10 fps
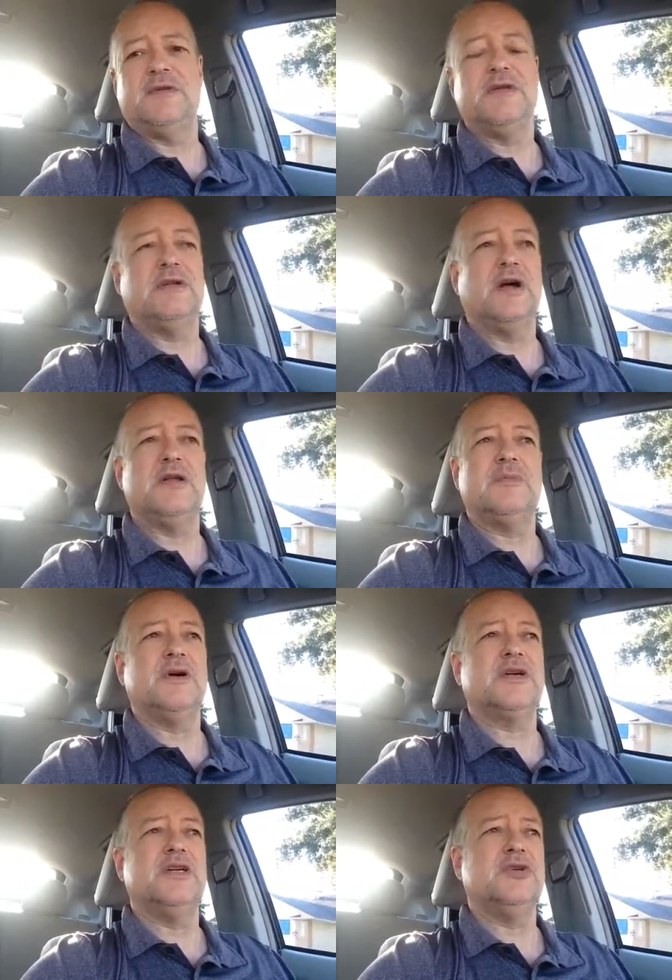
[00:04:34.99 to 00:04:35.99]
and a lot of them
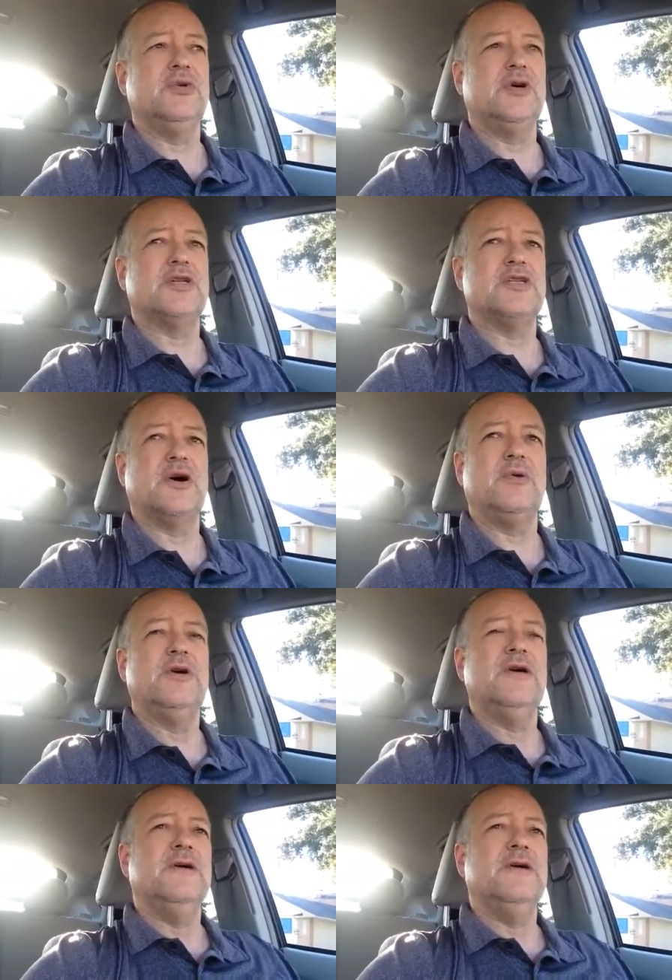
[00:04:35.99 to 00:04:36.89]
aren't going to do it. So,